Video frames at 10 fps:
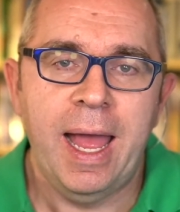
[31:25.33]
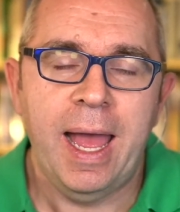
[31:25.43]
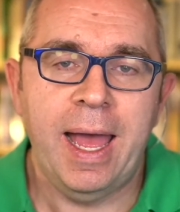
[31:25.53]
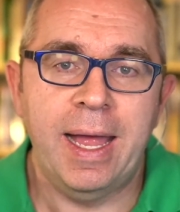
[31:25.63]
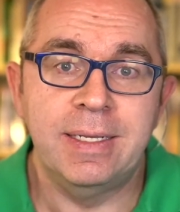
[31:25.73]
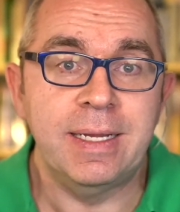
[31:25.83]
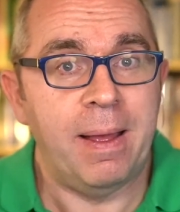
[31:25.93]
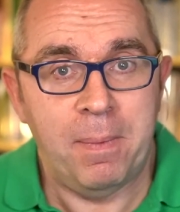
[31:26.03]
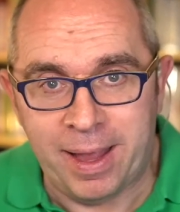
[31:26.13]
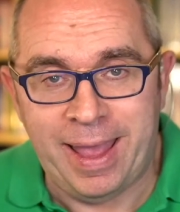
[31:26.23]
And
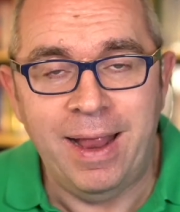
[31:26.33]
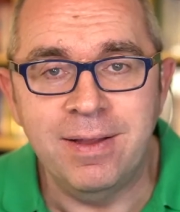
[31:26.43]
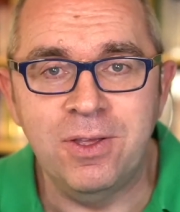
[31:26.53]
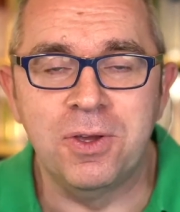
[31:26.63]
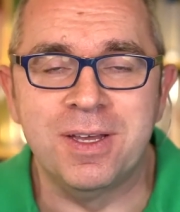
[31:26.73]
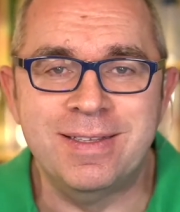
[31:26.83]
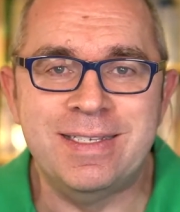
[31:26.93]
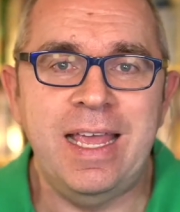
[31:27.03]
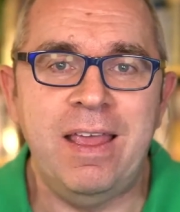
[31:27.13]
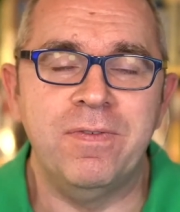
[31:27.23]
again, you can
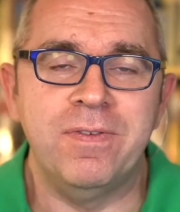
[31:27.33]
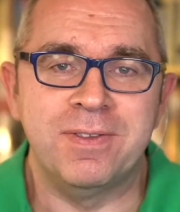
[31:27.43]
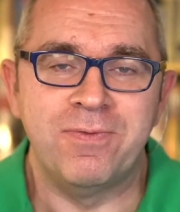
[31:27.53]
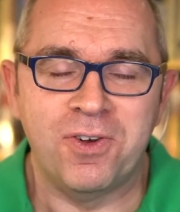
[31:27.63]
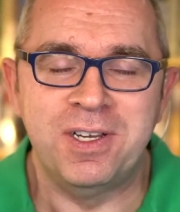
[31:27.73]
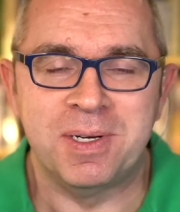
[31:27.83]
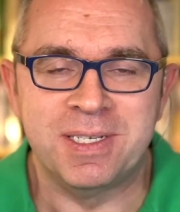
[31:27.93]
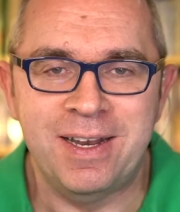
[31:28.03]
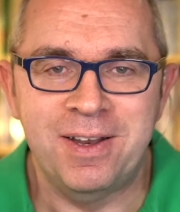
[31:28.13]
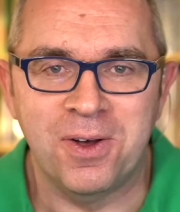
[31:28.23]
save
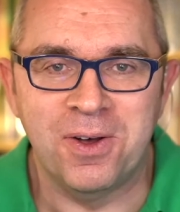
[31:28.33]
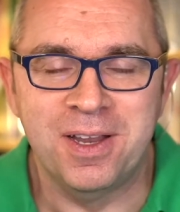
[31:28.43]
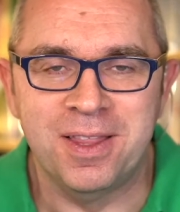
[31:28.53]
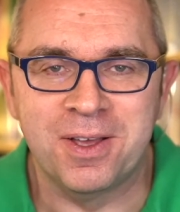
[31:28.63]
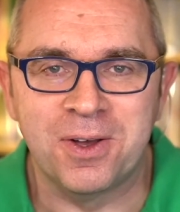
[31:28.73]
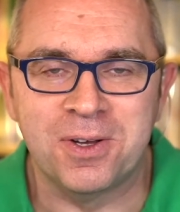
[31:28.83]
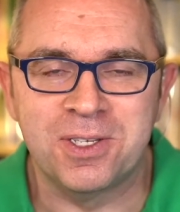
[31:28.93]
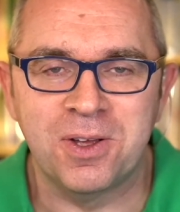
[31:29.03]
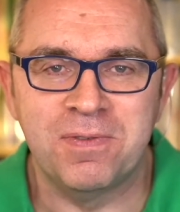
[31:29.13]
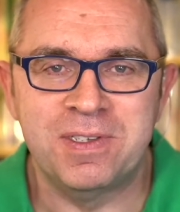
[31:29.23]
40% on the
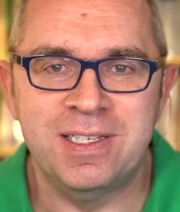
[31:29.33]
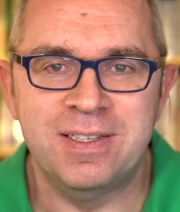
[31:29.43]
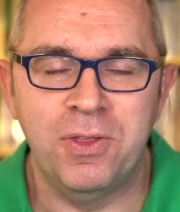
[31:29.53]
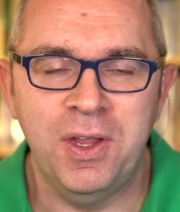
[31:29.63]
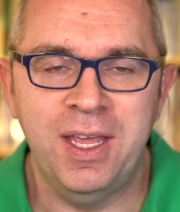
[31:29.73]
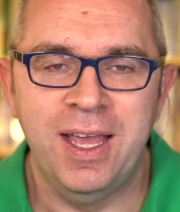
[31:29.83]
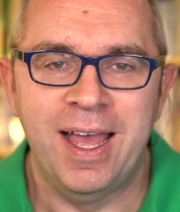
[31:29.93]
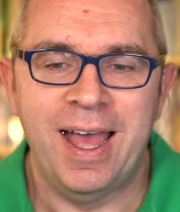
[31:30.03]
cost of Season 3